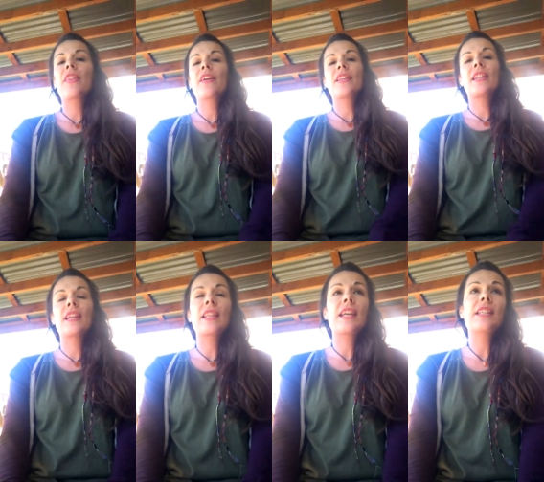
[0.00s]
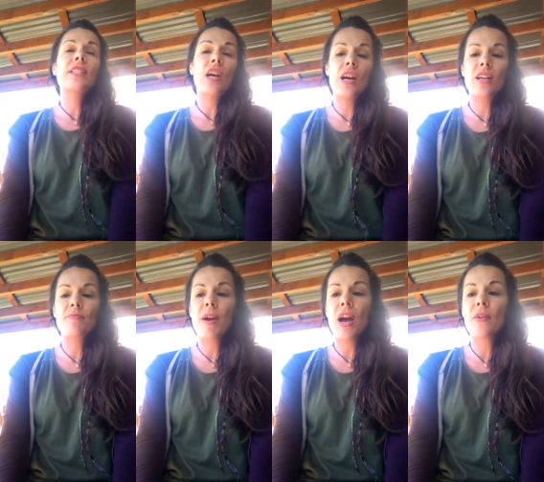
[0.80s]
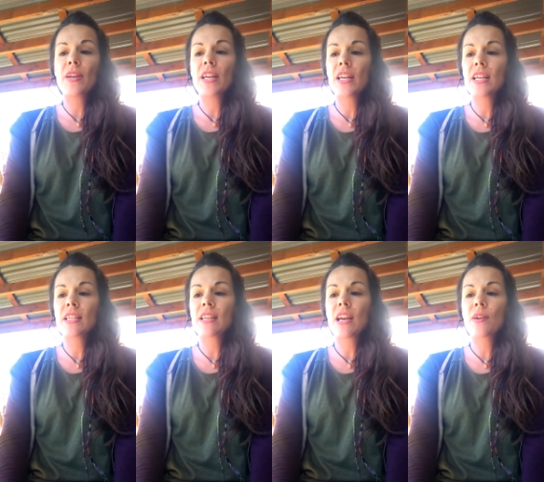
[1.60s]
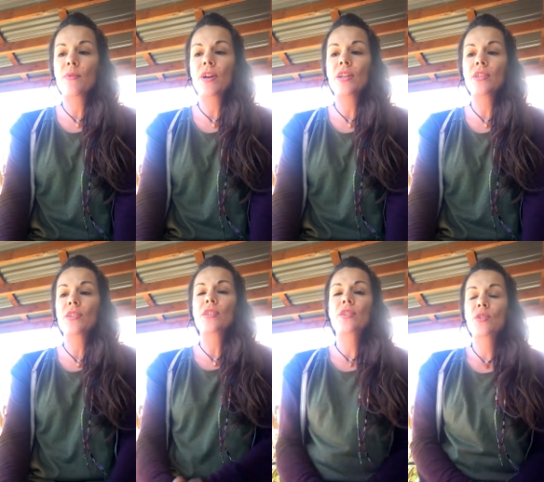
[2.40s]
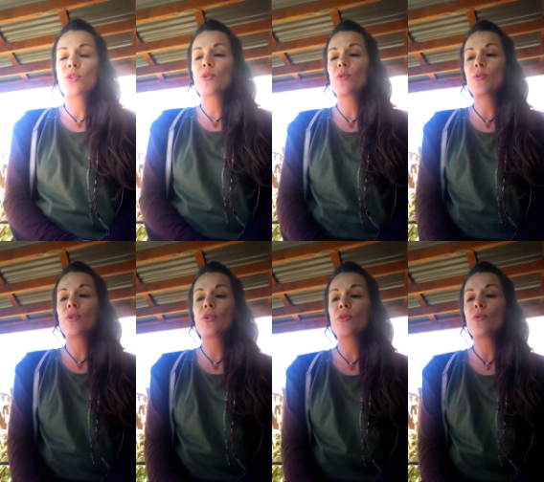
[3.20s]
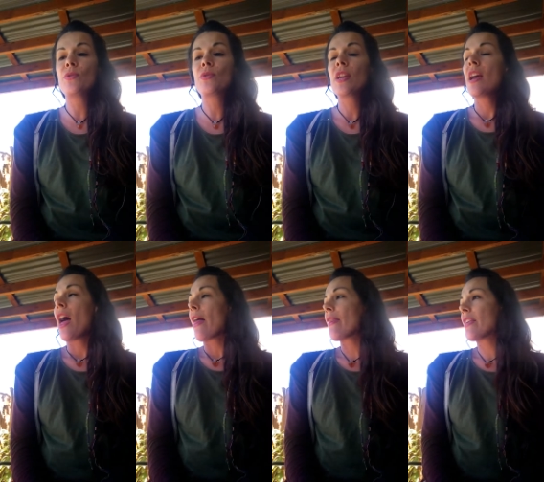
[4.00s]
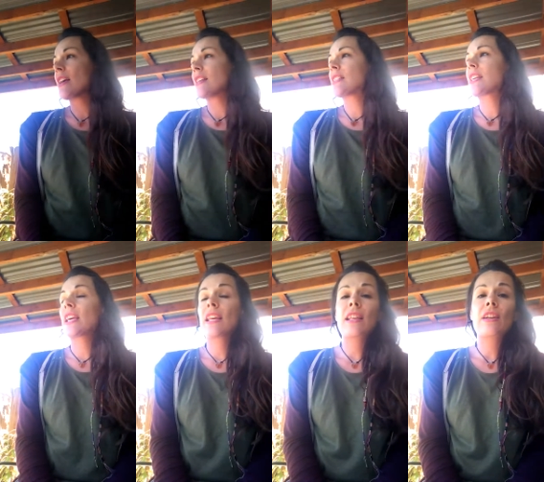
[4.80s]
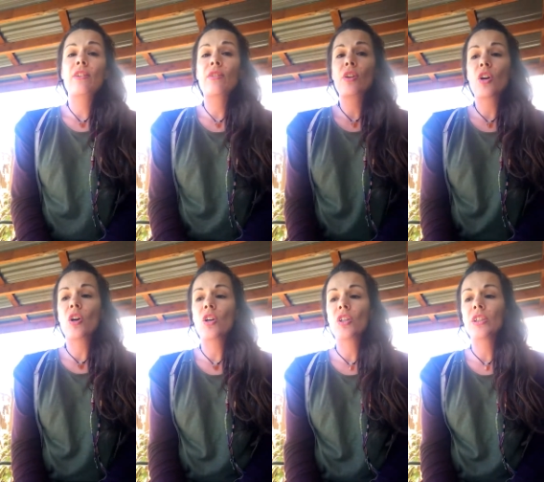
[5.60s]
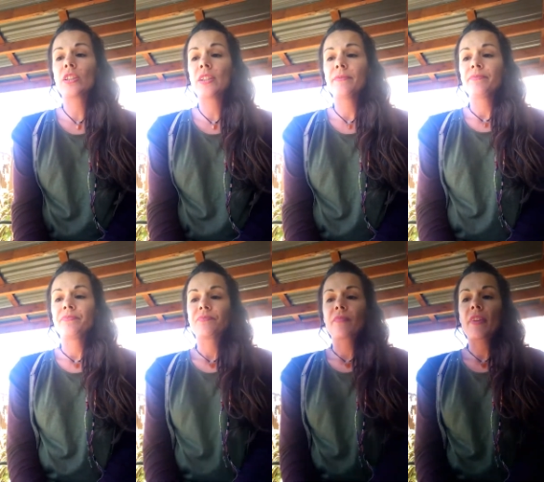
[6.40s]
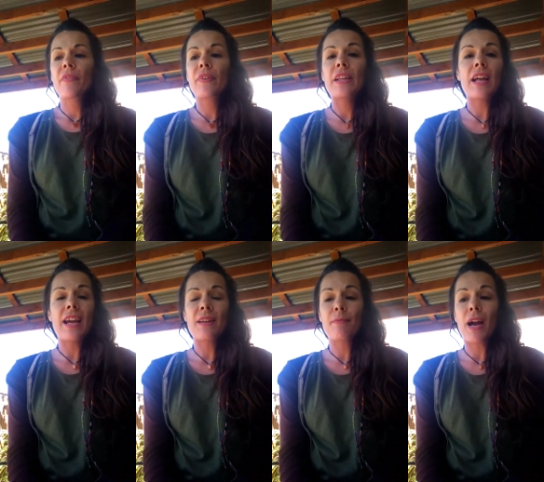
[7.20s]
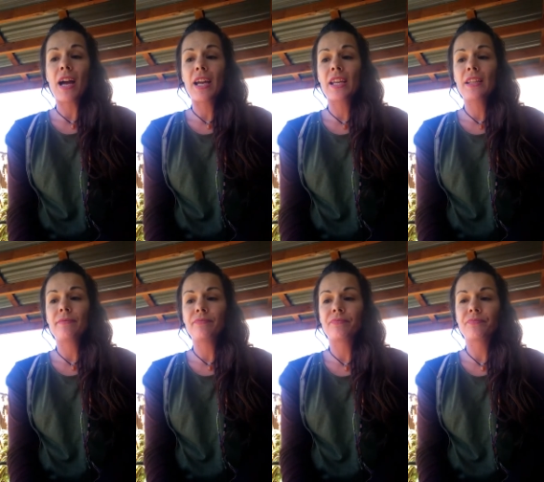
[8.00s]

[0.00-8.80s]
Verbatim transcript: thing that I'd like to talk about is I want to use this kitty litter called Feline Pine